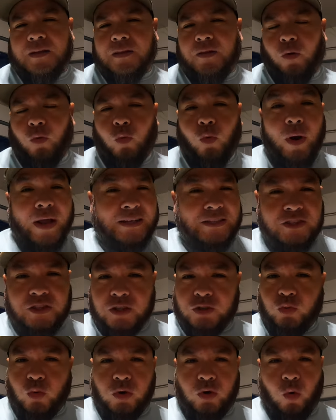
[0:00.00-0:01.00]
the Reds
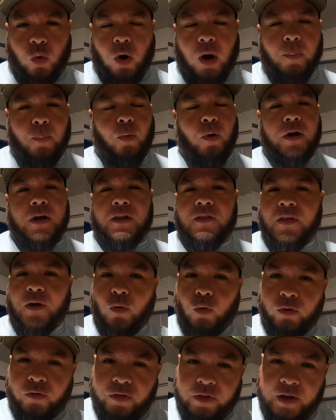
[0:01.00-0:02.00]
just weren't cooperating. They
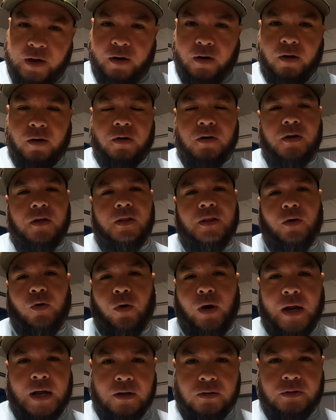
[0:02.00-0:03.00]
were there. They
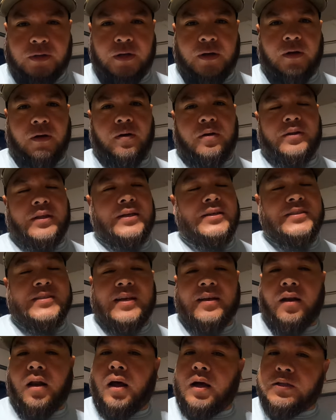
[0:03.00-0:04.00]
were out there. They just
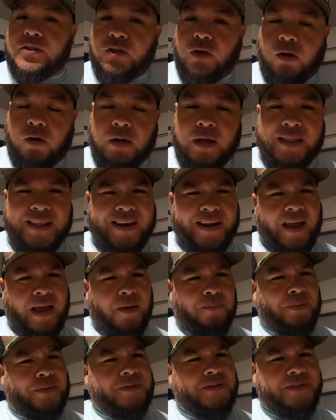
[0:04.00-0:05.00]
had lockjaw, and that
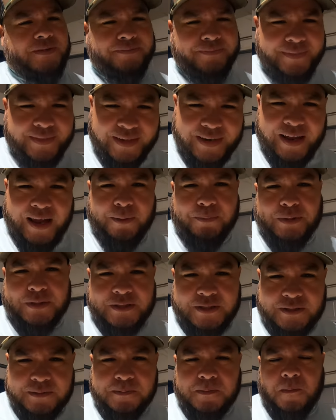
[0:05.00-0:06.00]
happens. It
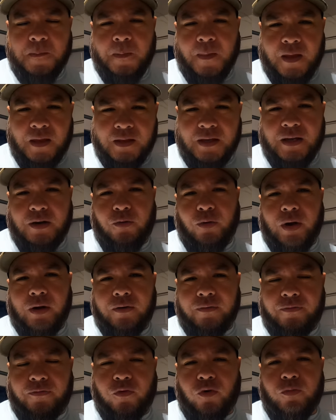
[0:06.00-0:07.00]
happens. You get
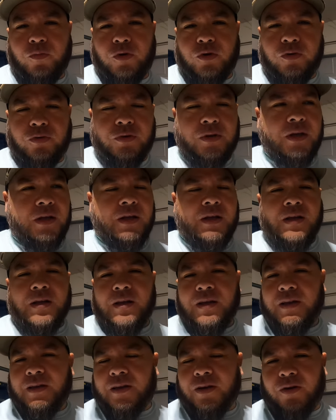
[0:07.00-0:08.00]
around a full moon,
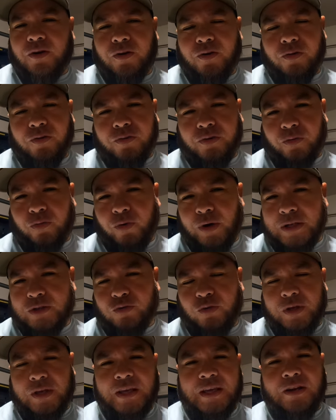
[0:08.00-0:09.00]
you know, the Reds
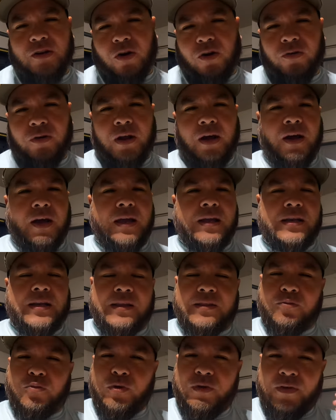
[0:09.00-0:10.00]
will eat all night,
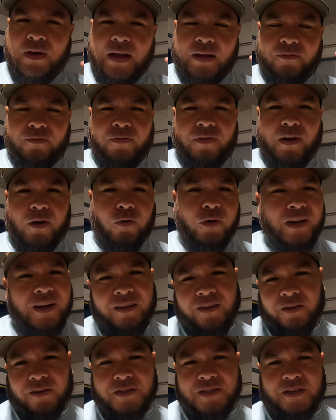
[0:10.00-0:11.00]
and we had very
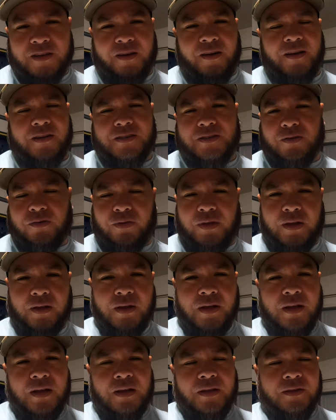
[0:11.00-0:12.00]
clear skies. So they,
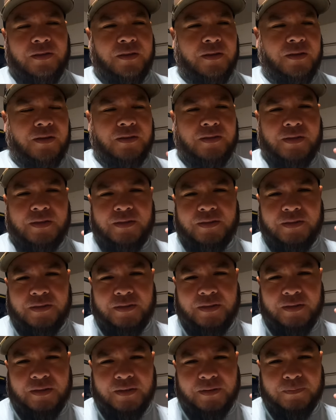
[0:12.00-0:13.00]
the,
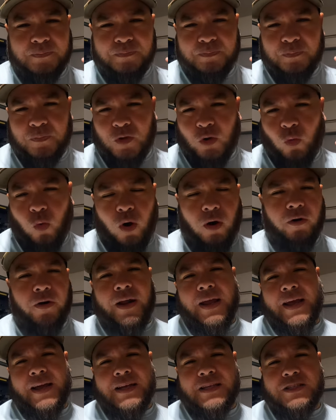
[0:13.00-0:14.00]
the, the water
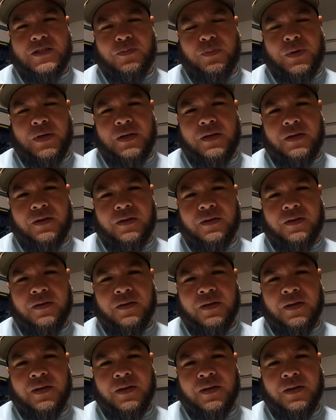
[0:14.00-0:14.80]
has been